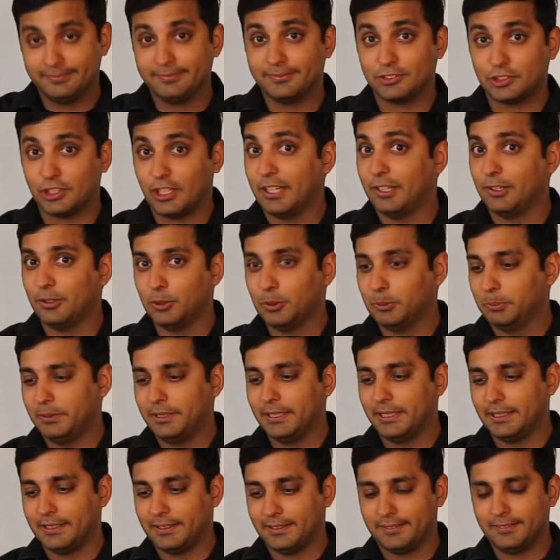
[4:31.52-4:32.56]
So I hope
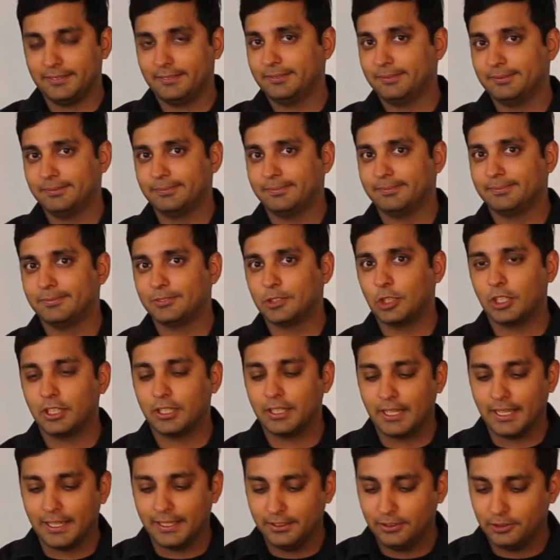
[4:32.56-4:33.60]
they're not
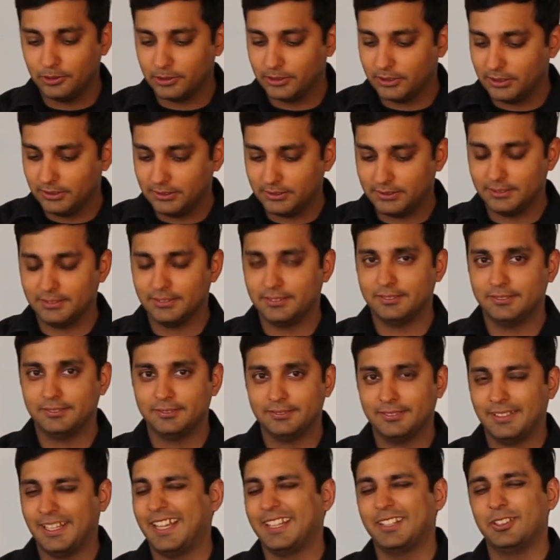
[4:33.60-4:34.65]
lying to us.
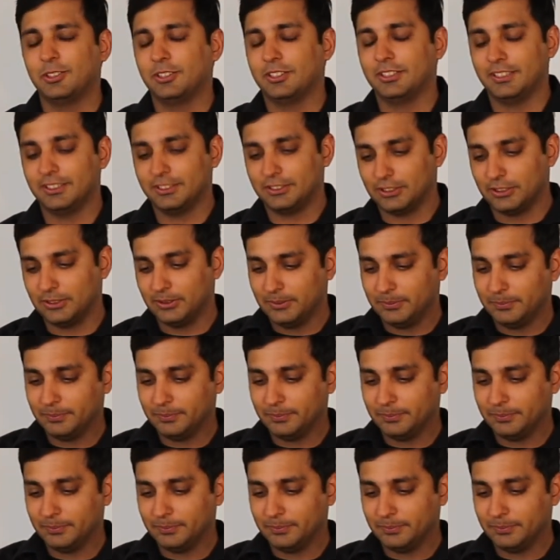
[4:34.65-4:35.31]
I don't think so.